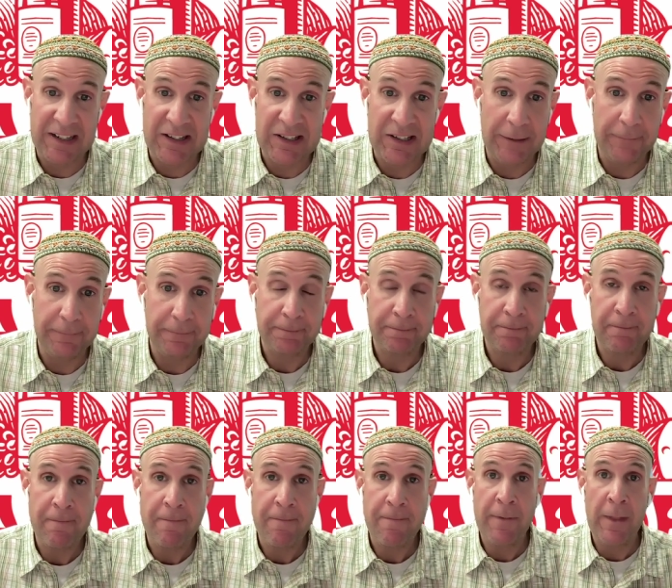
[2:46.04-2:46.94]
That's it.
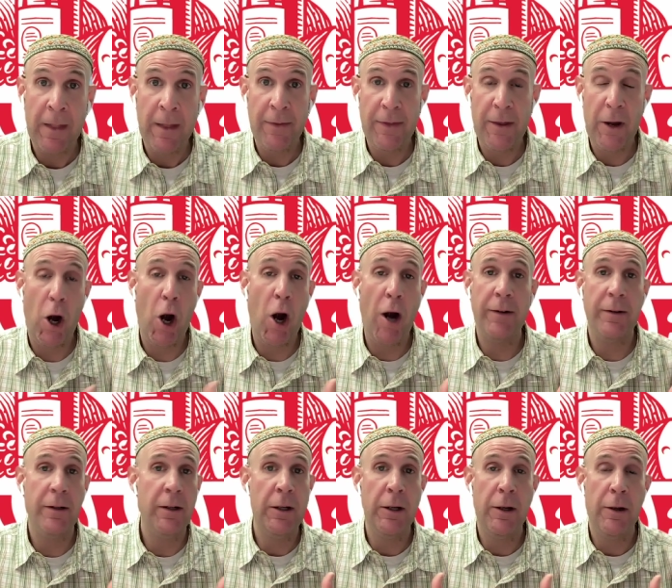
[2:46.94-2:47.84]
There
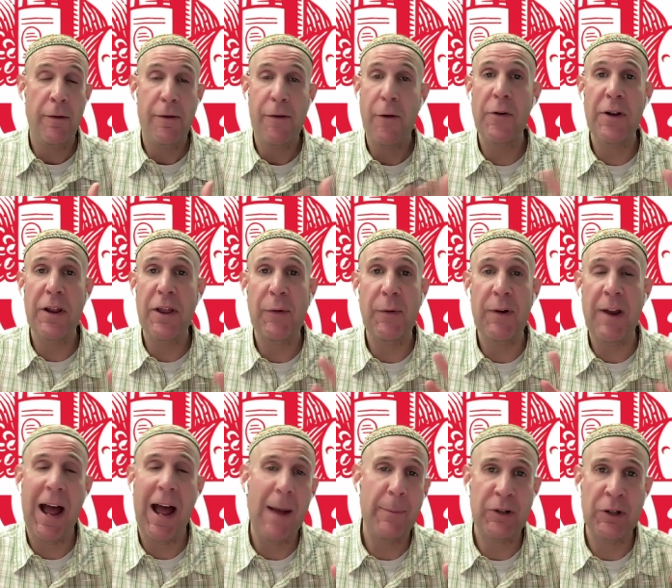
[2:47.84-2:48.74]
aren't
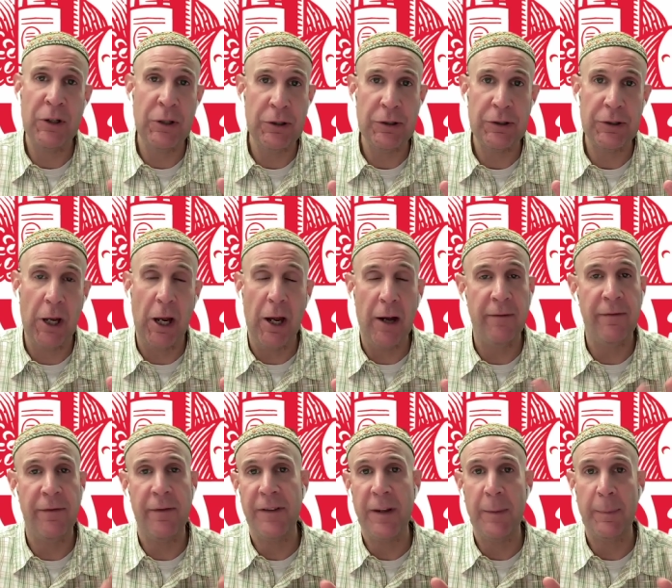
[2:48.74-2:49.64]
33 options
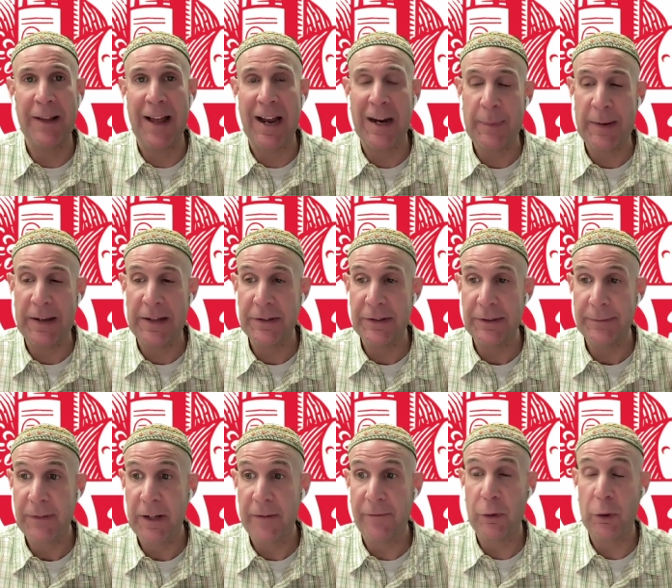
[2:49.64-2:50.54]
of the black
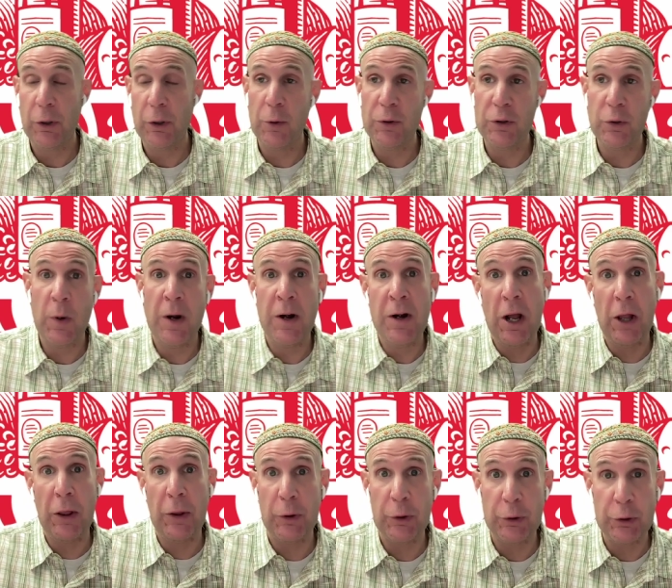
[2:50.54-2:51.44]
beans. If you go to
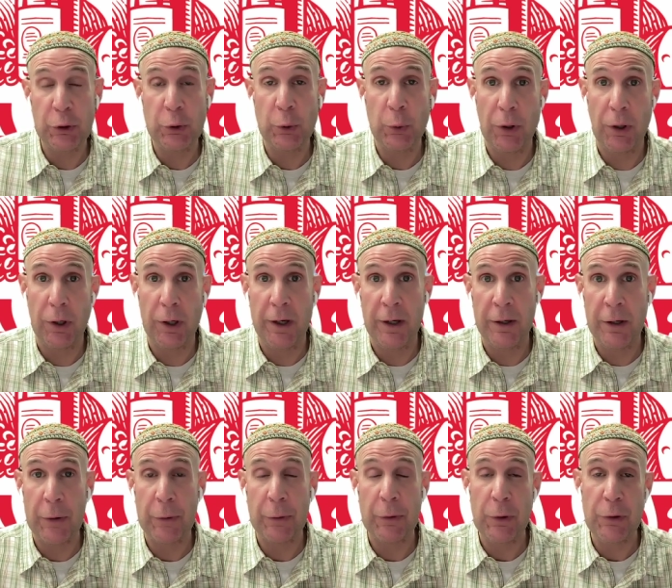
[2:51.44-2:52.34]
another store,
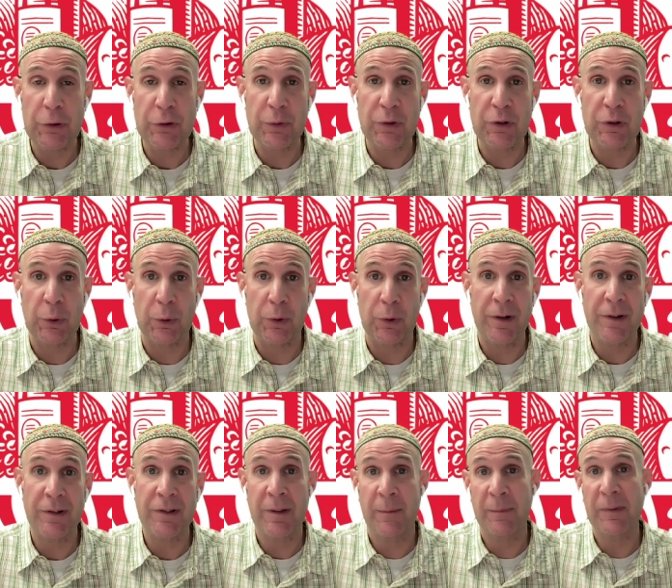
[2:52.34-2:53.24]
another grocery
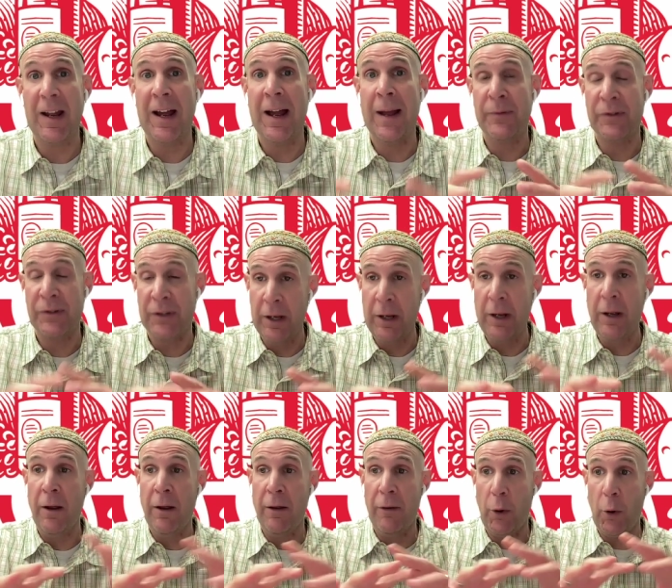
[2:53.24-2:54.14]
store, sometimes
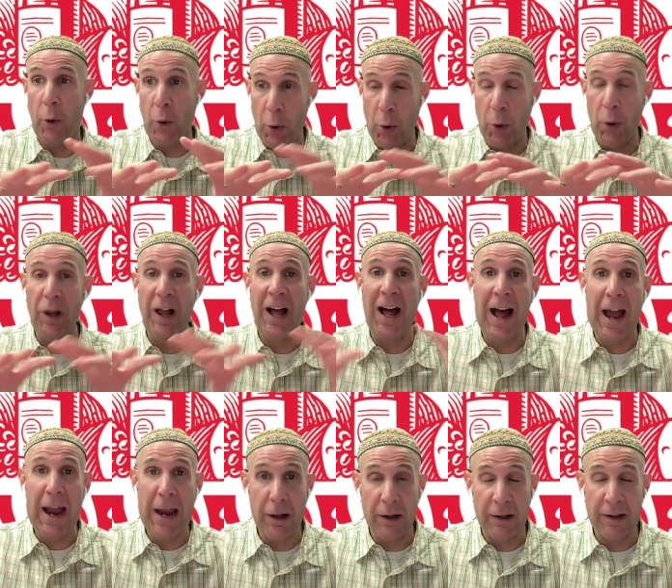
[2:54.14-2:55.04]
the whole
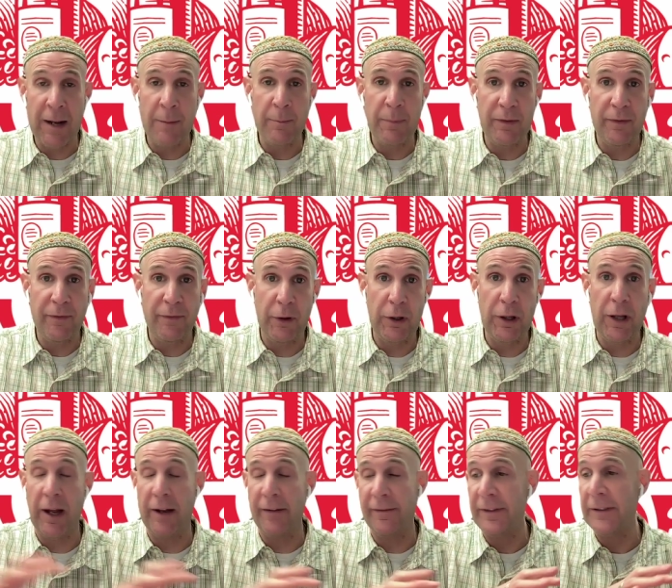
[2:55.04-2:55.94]
aisle can be
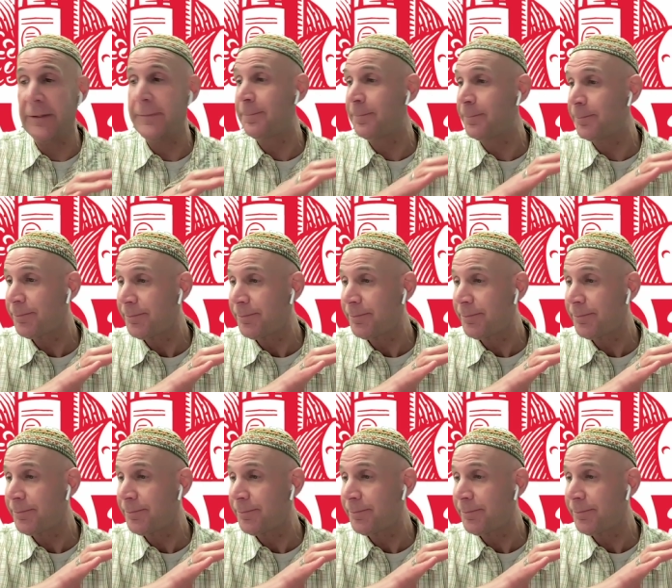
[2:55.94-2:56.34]
full of